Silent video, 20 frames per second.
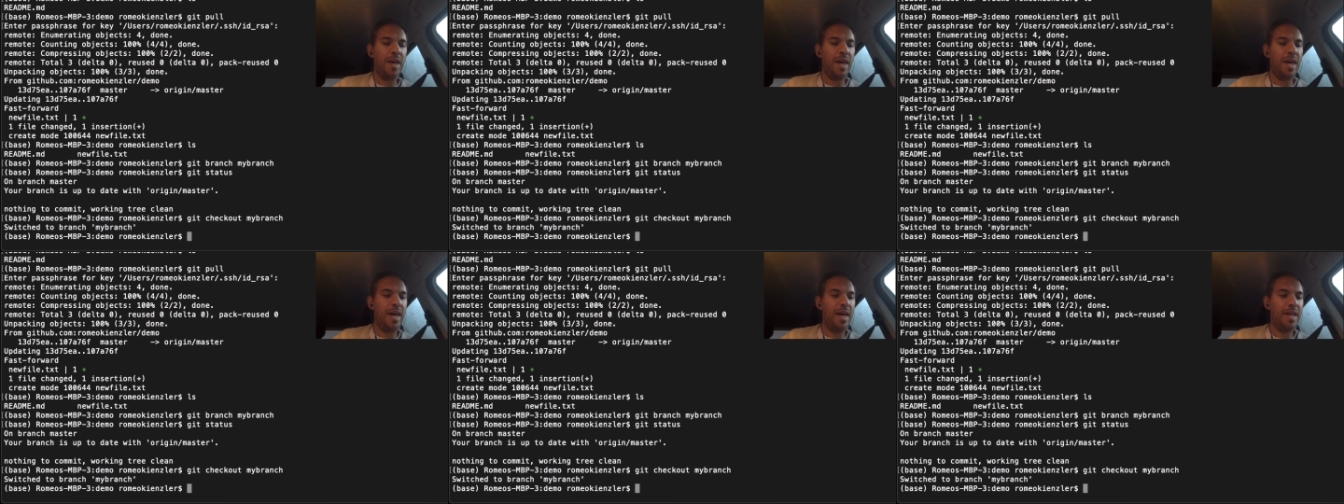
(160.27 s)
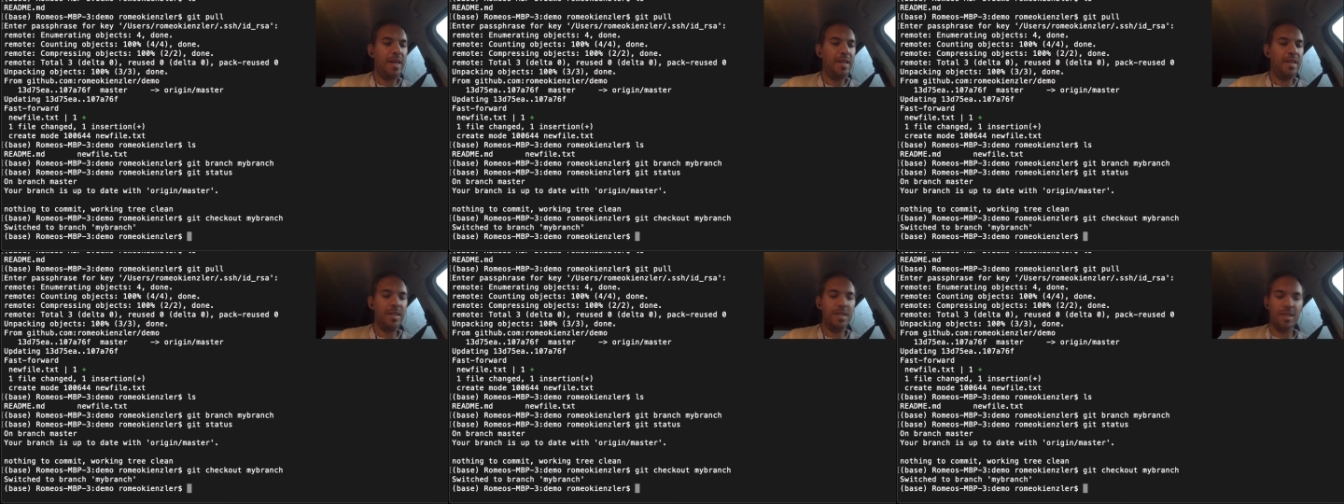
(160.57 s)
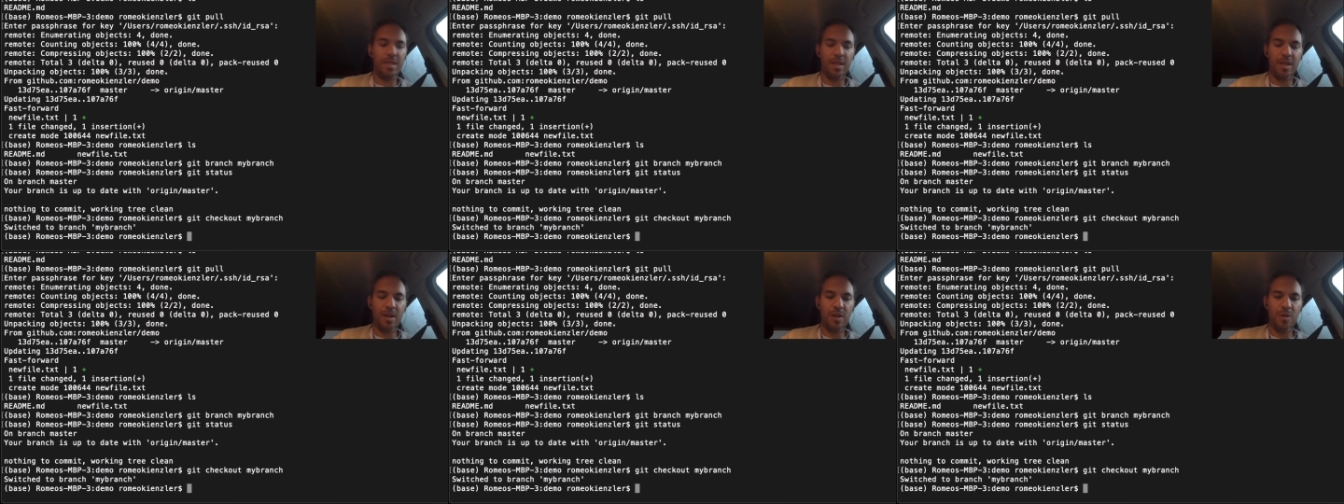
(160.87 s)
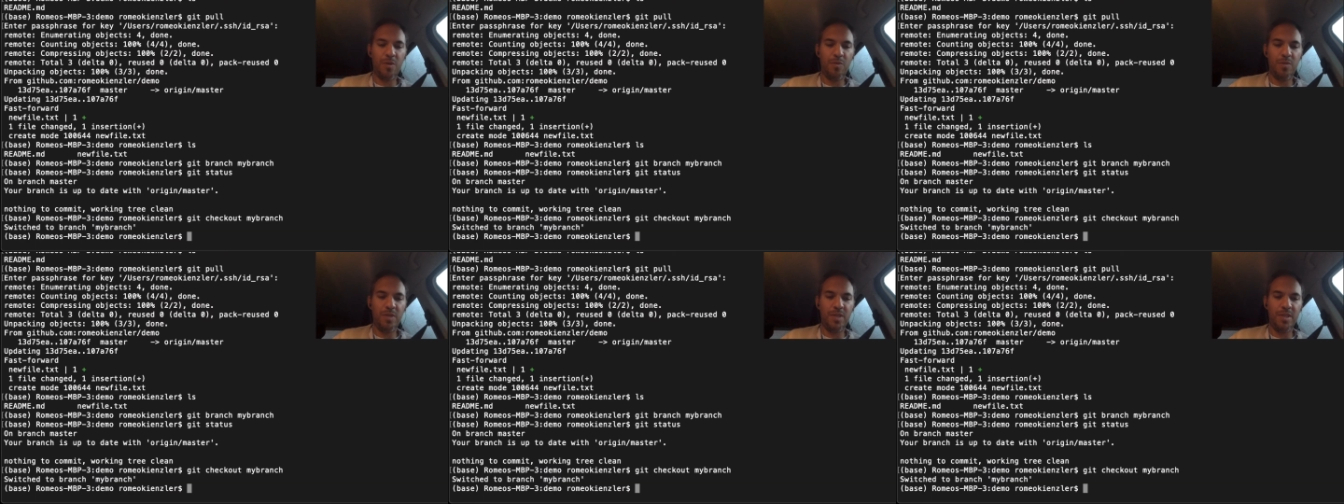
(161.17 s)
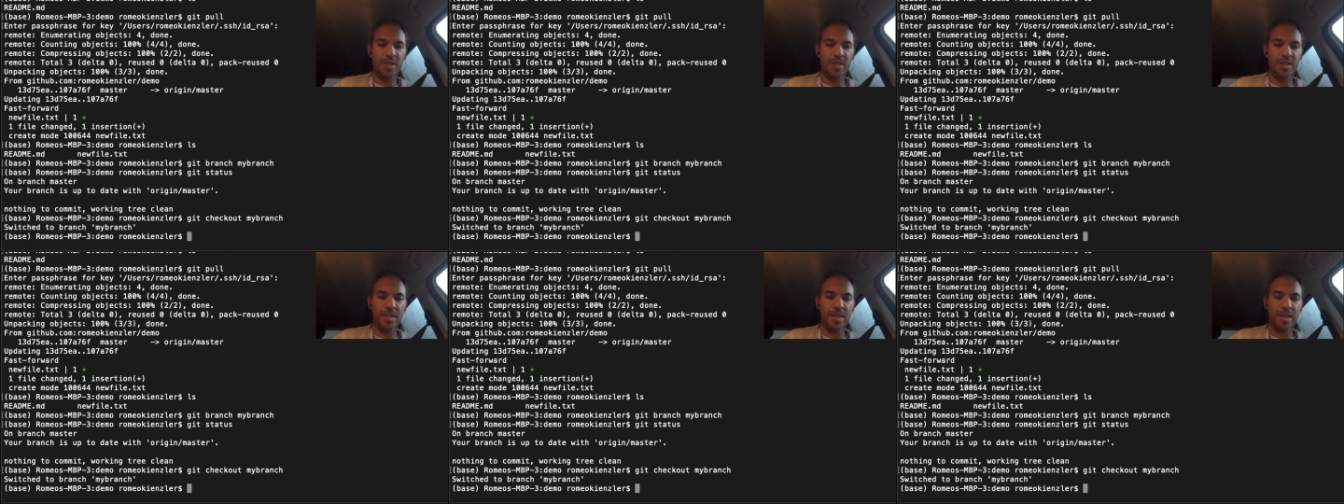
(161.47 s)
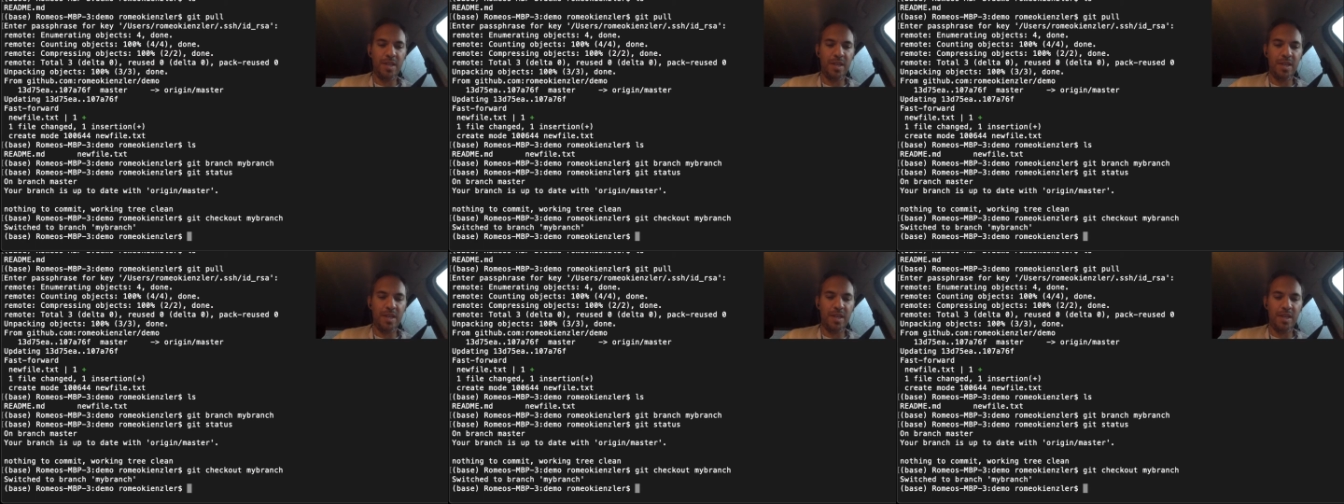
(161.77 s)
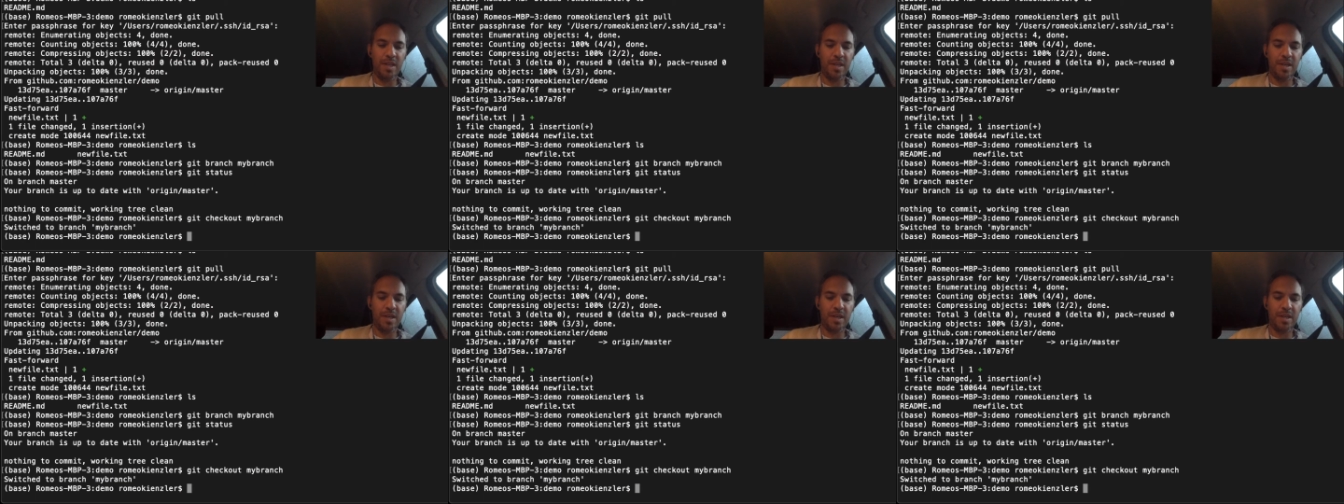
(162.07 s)
And now we
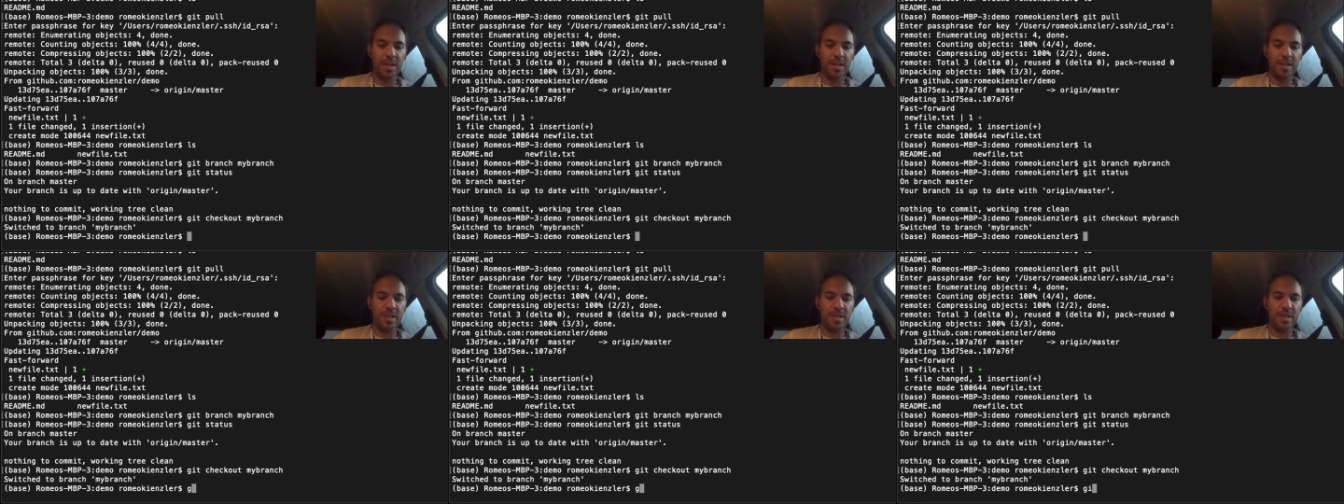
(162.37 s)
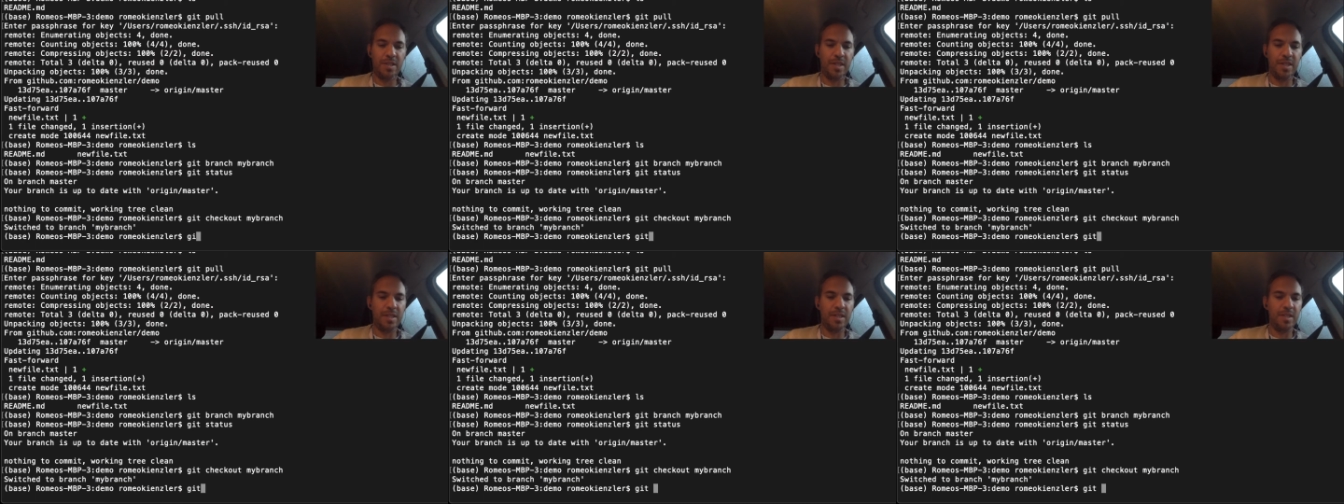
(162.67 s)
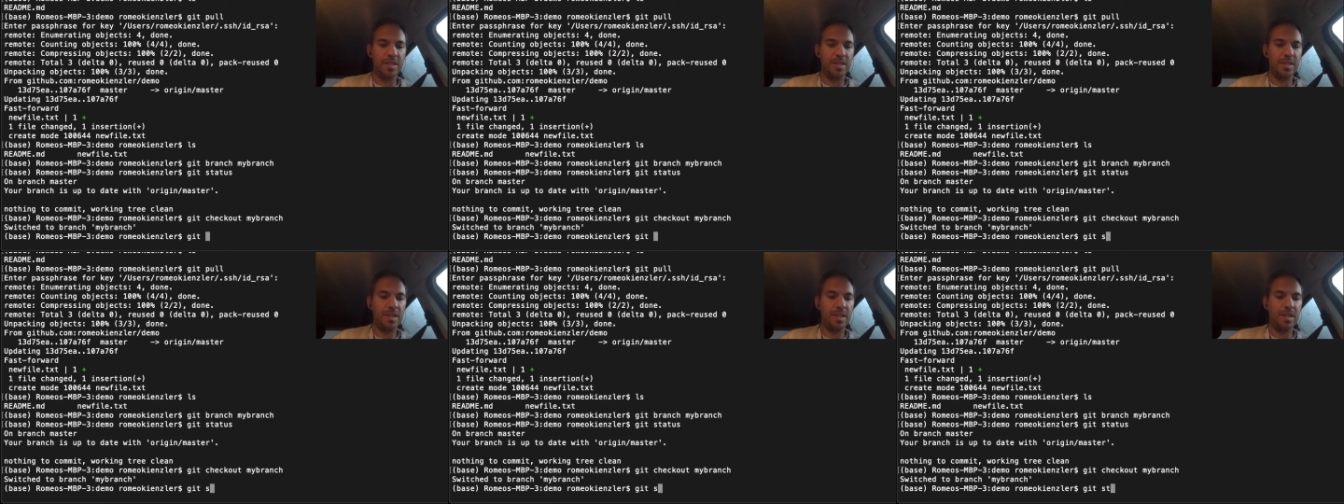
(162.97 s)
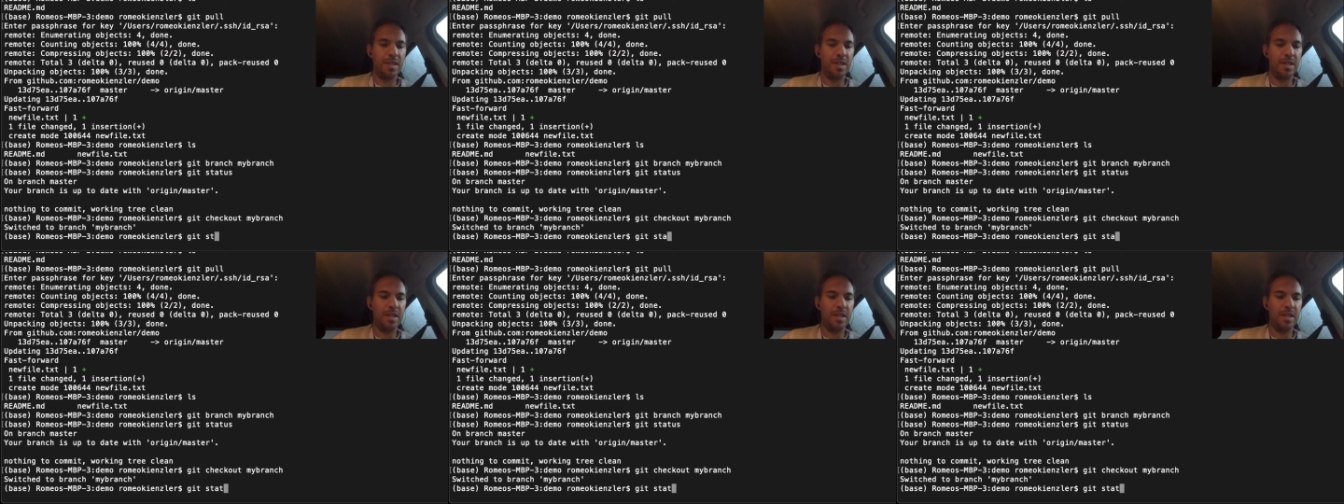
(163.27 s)
say uh, git status.